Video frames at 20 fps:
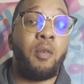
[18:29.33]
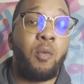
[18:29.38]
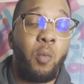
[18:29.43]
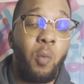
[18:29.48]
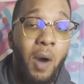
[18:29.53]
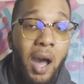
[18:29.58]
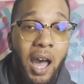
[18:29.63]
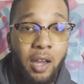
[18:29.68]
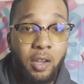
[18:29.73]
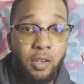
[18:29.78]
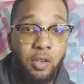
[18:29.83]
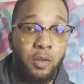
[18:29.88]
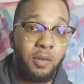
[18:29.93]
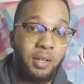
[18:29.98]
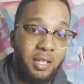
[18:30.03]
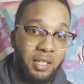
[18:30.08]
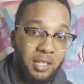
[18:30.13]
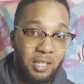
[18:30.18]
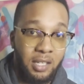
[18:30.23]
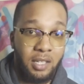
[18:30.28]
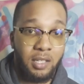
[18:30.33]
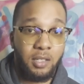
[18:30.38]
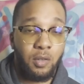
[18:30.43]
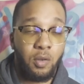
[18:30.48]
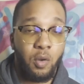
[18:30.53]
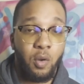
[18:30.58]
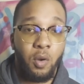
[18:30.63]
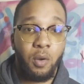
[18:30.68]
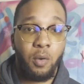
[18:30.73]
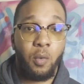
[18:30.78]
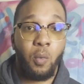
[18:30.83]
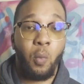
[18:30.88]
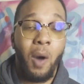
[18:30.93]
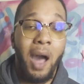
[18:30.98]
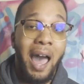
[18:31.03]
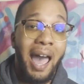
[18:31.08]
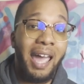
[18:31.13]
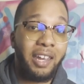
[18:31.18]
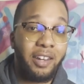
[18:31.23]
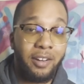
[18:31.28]
why you exist,
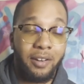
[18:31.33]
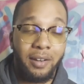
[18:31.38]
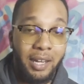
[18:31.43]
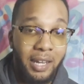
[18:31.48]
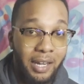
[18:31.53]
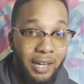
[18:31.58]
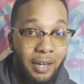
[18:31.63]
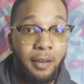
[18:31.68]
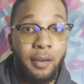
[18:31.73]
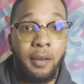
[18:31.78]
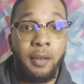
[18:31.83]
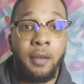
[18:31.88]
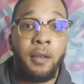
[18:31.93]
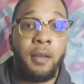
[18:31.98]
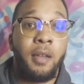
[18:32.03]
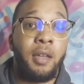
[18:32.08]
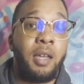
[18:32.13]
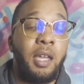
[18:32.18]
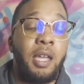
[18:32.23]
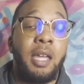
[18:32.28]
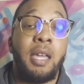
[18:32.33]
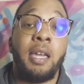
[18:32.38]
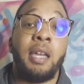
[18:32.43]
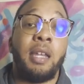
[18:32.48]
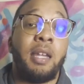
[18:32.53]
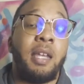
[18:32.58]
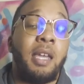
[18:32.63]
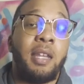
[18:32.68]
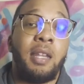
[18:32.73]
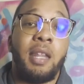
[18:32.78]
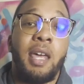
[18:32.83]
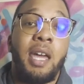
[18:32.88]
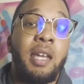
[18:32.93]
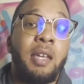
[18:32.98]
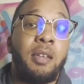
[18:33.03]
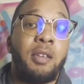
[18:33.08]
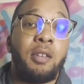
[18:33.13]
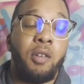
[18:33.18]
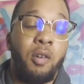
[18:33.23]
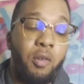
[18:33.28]
why you're here, and, and that,
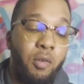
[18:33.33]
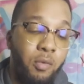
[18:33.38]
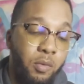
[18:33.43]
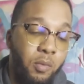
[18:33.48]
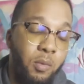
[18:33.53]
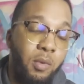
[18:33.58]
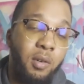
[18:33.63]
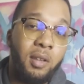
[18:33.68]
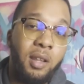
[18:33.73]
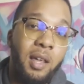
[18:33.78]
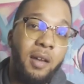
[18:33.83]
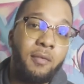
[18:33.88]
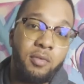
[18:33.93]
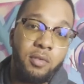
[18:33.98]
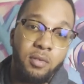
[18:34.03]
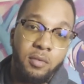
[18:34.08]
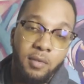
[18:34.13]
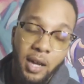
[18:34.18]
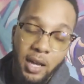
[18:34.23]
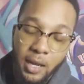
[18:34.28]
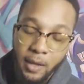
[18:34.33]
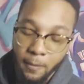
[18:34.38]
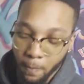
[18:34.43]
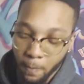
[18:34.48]
you know, the world loves you, right?